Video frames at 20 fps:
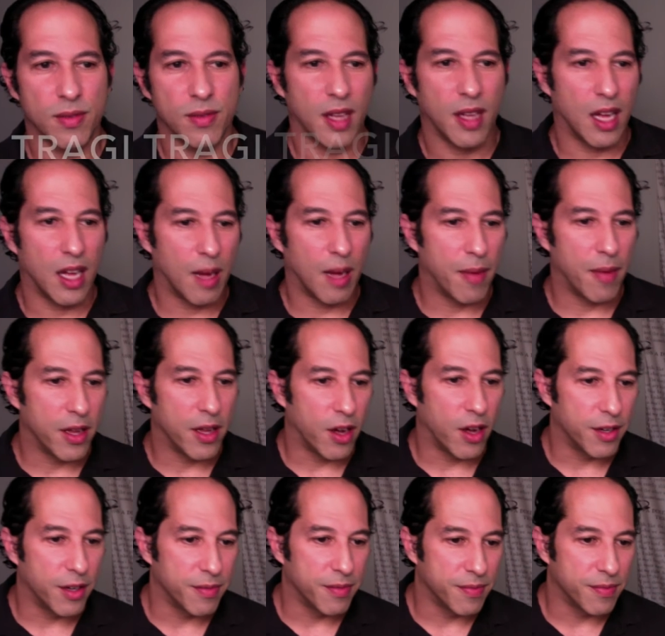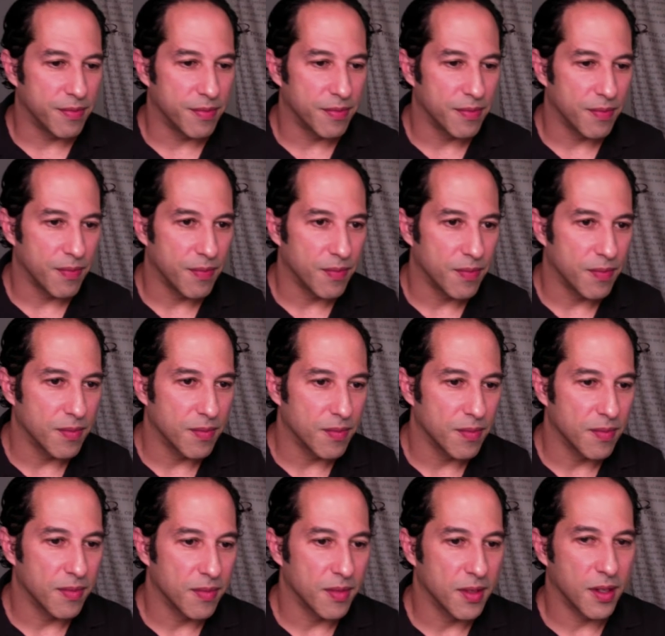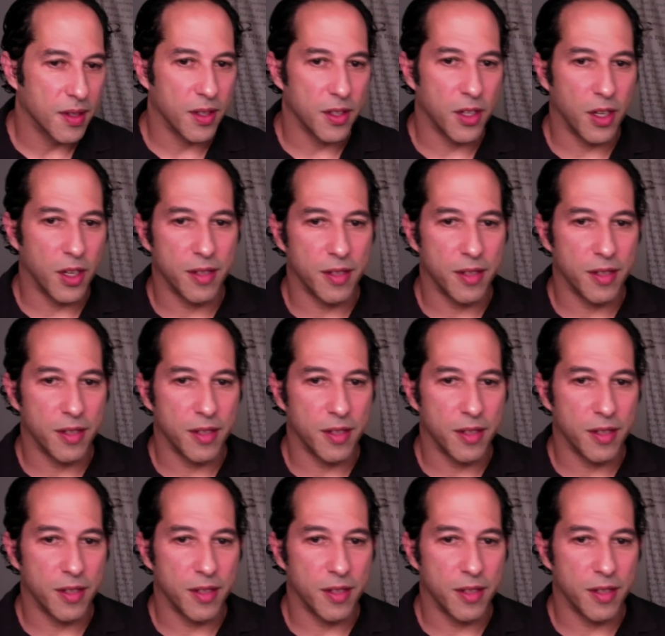Am I on? Hold on.